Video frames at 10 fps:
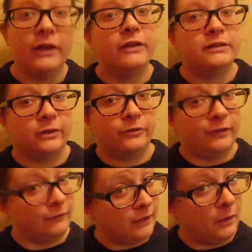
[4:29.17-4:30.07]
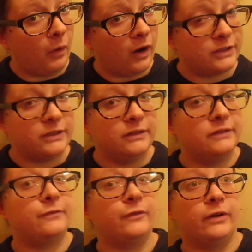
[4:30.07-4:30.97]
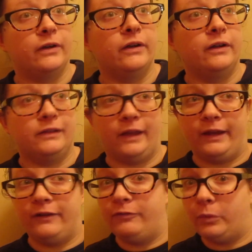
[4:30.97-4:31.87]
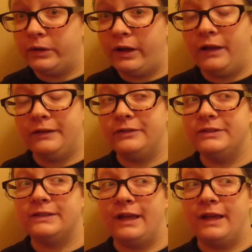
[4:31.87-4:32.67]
So 50 washes for like $4,